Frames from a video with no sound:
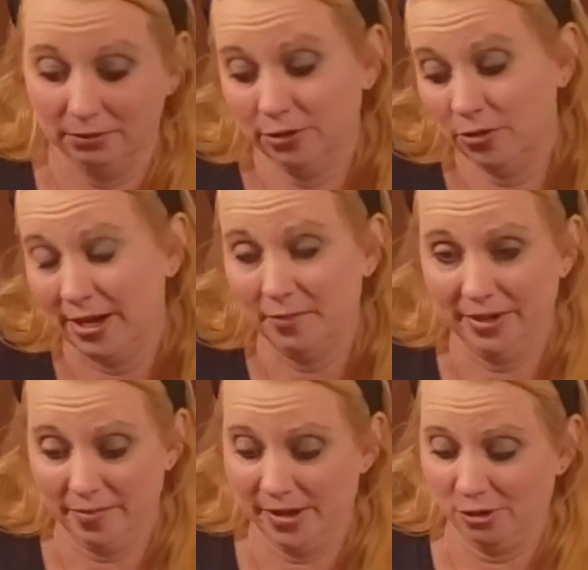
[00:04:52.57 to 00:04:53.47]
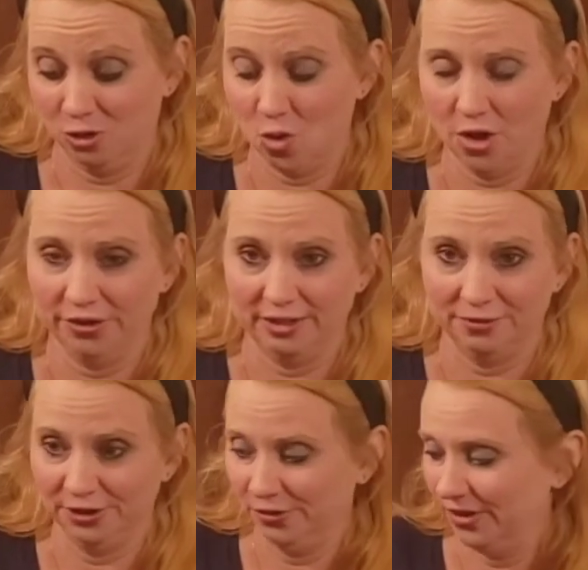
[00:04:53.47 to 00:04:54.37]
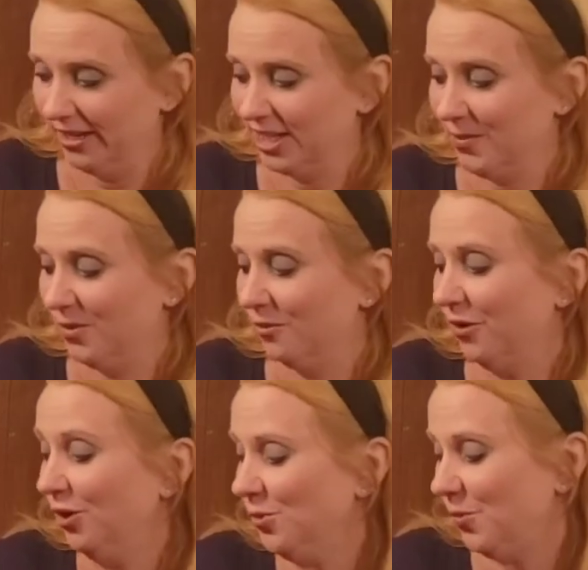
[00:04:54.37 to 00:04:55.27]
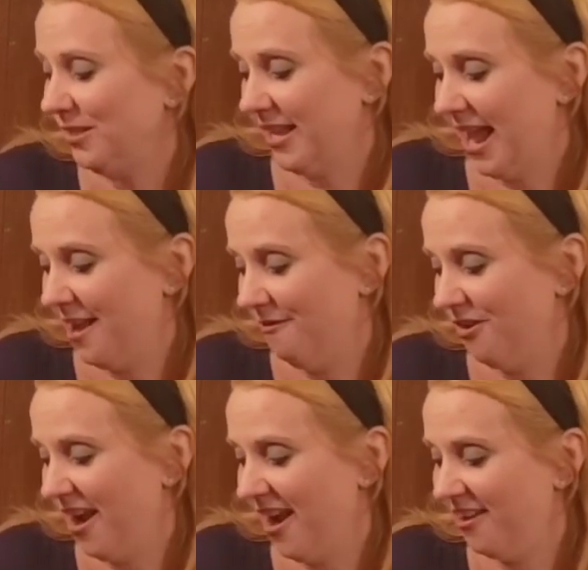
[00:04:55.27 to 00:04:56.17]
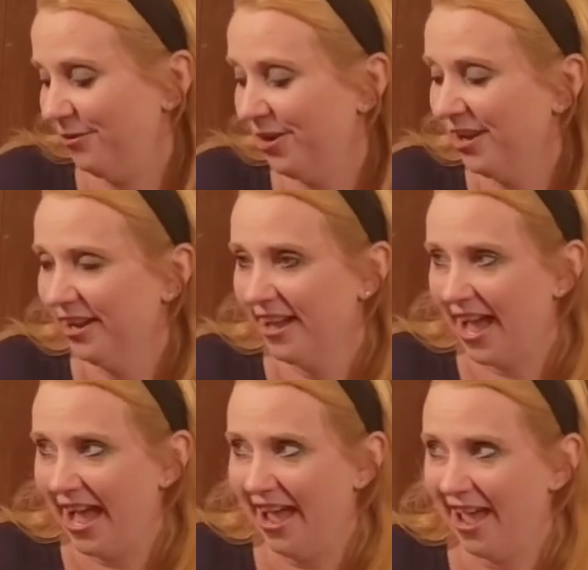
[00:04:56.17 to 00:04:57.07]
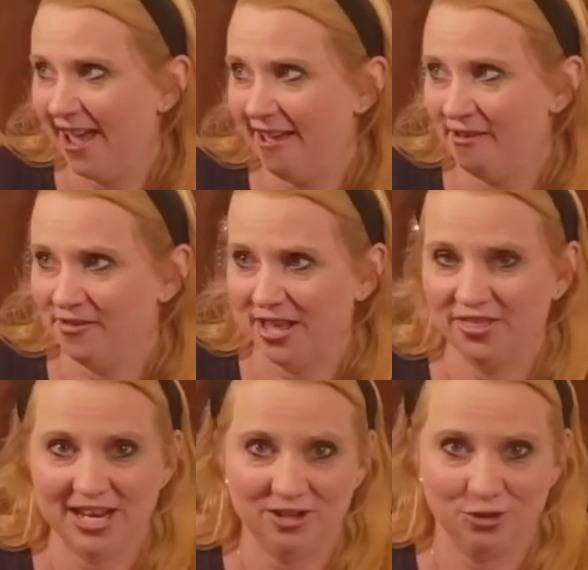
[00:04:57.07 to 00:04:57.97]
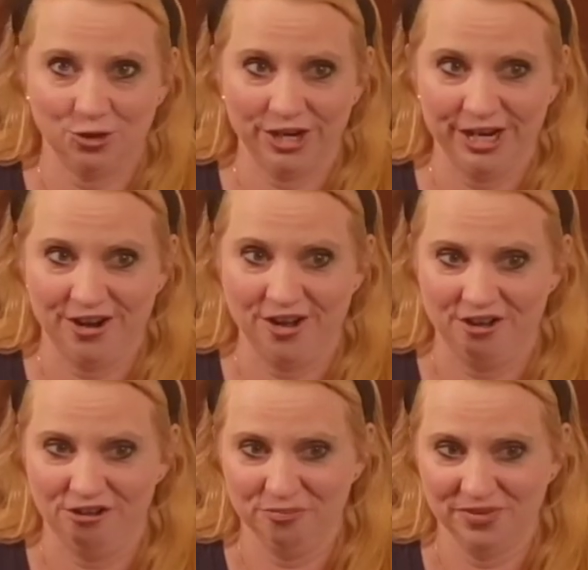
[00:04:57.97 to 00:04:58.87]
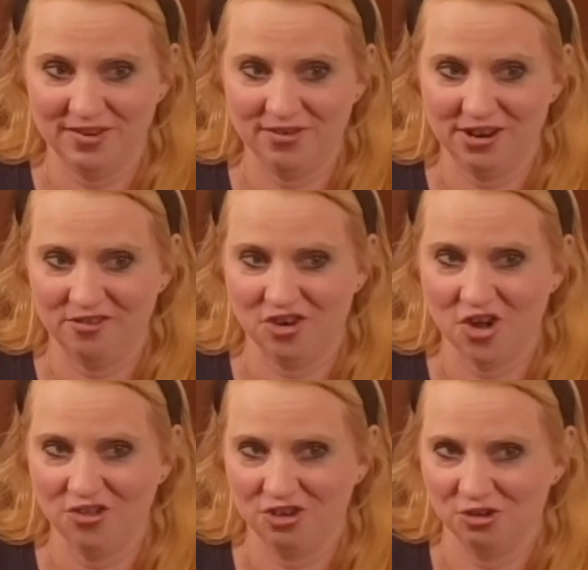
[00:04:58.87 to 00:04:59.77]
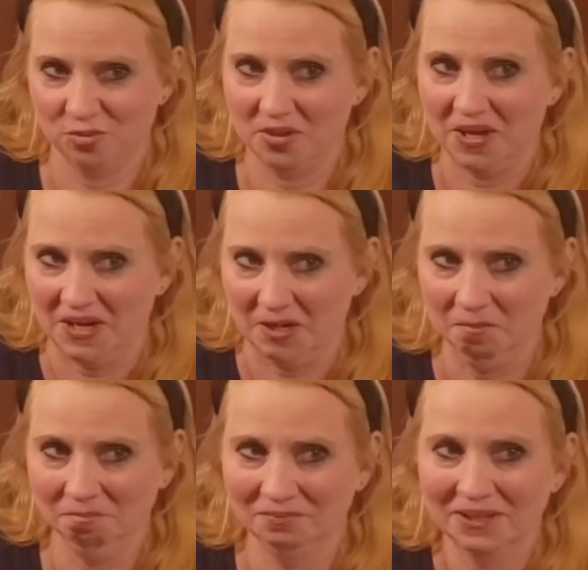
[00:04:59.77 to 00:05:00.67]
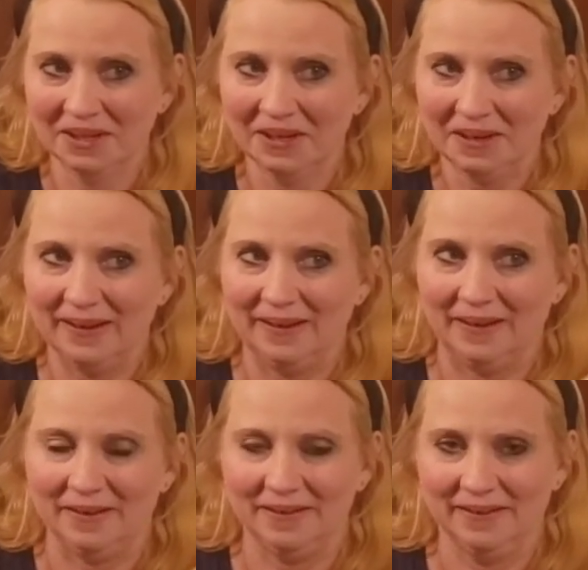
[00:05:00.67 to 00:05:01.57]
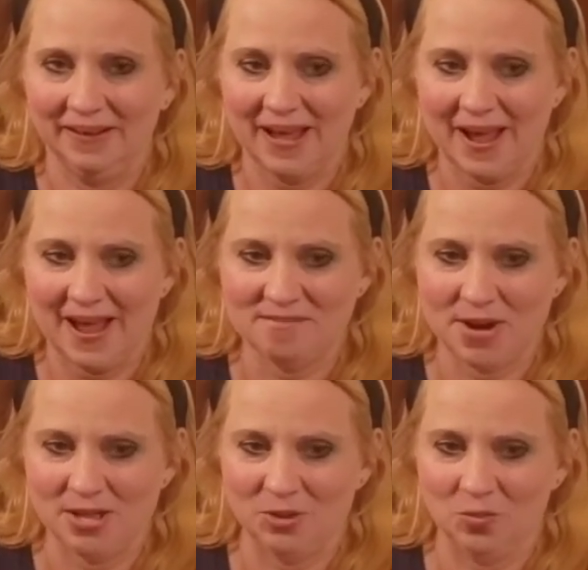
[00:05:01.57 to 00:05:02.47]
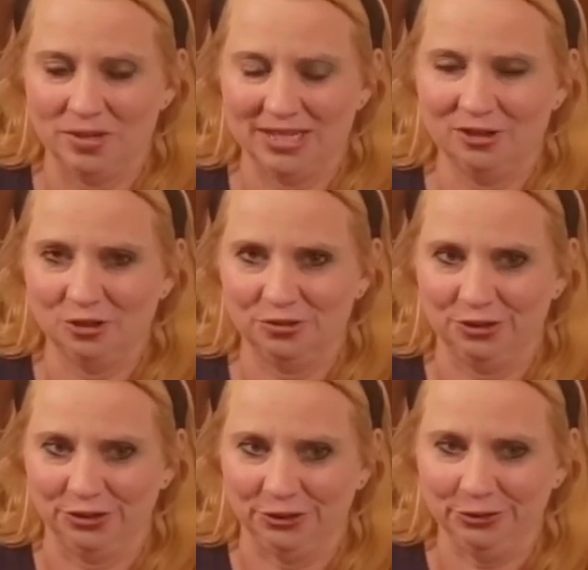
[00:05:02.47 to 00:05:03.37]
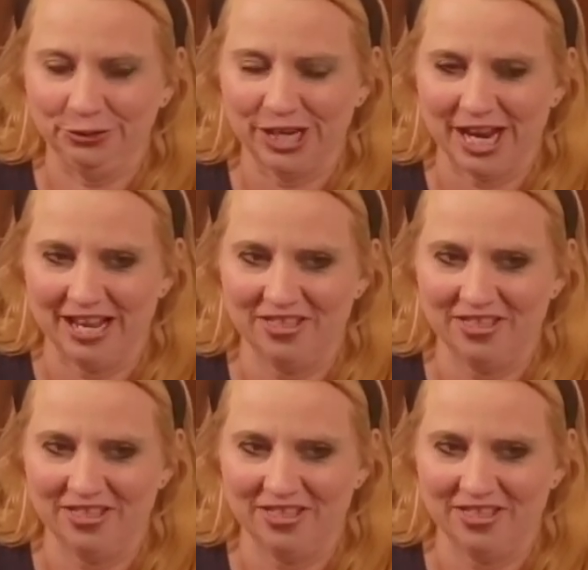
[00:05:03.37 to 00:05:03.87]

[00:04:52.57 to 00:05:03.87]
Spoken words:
quite a bit better quality flute than some of the first ones that I ever had. I have, I think, 3 in all, even after all the years of playing. I had my little beginner flute, and